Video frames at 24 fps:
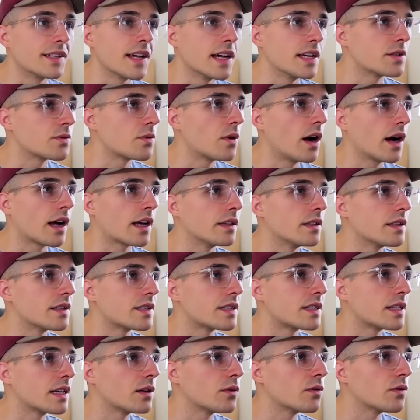This guy's rocking the
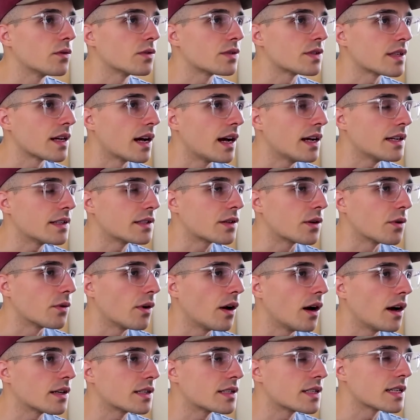single-sized
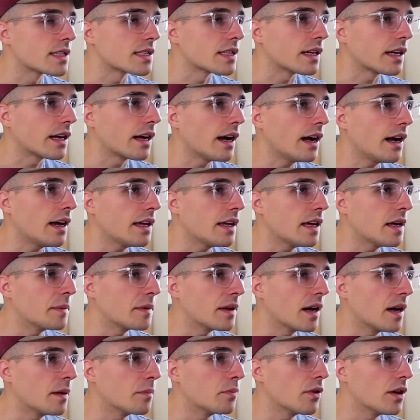garage just like I am.
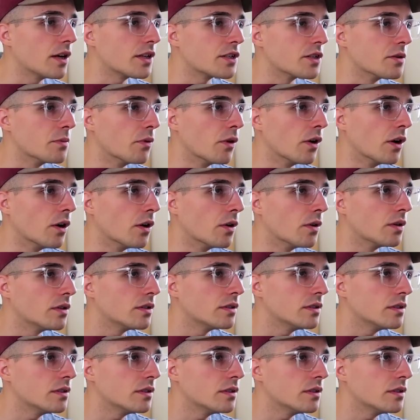God bless you, bro.